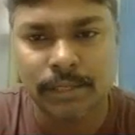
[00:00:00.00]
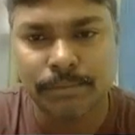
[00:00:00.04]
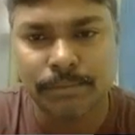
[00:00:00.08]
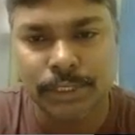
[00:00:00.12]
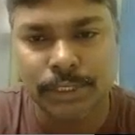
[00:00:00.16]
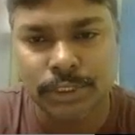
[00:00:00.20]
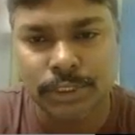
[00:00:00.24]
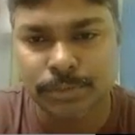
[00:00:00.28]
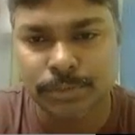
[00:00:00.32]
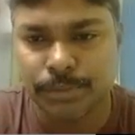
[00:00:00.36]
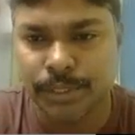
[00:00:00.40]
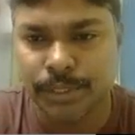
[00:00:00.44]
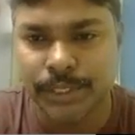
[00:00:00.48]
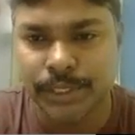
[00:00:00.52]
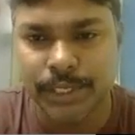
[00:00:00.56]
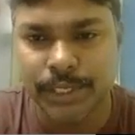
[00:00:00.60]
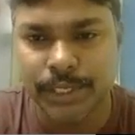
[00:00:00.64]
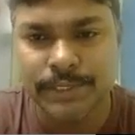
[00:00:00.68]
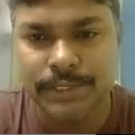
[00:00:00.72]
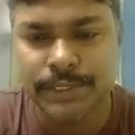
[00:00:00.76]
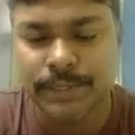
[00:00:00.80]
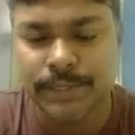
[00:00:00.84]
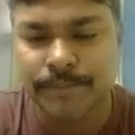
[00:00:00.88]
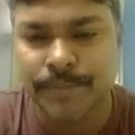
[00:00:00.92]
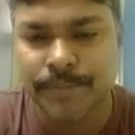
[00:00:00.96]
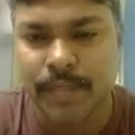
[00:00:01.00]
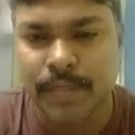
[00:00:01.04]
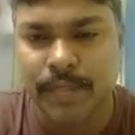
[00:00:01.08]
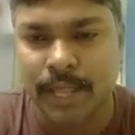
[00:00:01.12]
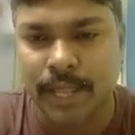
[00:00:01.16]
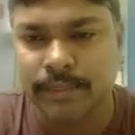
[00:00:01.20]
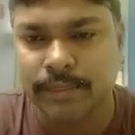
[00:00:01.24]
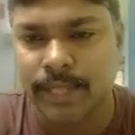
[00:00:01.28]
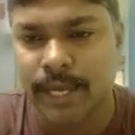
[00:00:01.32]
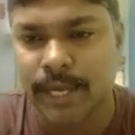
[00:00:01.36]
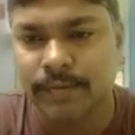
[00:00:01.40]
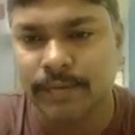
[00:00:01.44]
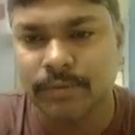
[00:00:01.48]
the pitch periods,
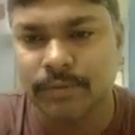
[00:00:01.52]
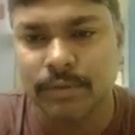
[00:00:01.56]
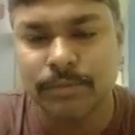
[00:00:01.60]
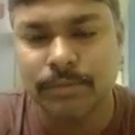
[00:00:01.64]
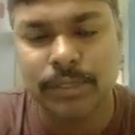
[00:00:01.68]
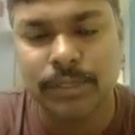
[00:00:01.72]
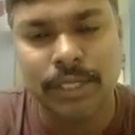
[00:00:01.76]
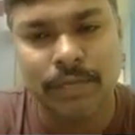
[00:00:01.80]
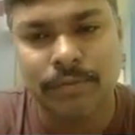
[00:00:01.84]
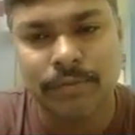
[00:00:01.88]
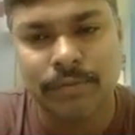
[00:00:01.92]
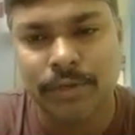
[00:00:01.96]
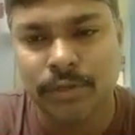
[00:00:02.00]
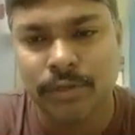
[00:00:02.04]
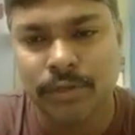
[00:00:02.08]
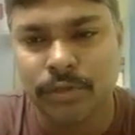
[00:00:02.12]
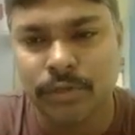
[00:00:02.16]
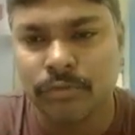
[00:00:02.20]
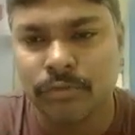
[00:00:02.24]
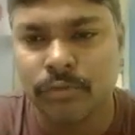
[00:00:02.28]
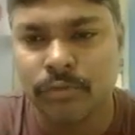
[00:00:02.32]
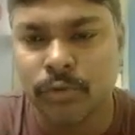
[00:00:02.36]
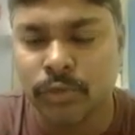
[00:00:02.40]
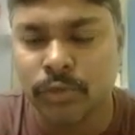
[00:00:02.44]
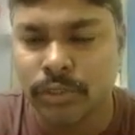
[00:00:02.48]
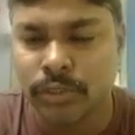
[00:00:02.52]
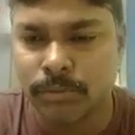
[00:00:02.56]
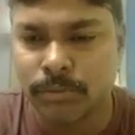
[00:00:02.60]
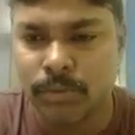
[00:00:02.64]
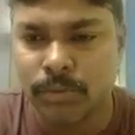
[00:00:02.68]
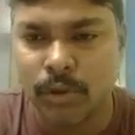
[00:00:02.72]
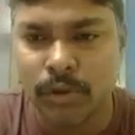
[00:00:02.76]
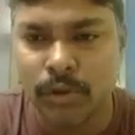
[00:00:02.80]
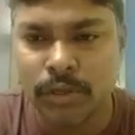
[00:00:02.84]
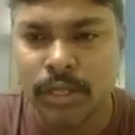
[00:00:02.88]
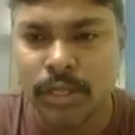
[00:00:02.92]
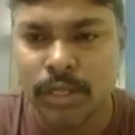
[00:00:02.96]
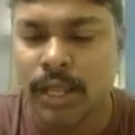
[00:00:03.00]
and that will be given to the fourth
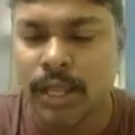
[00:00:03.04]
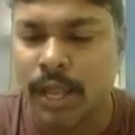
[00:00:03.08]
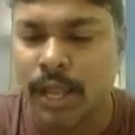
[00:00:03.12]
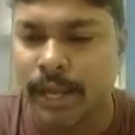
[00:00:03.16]
block,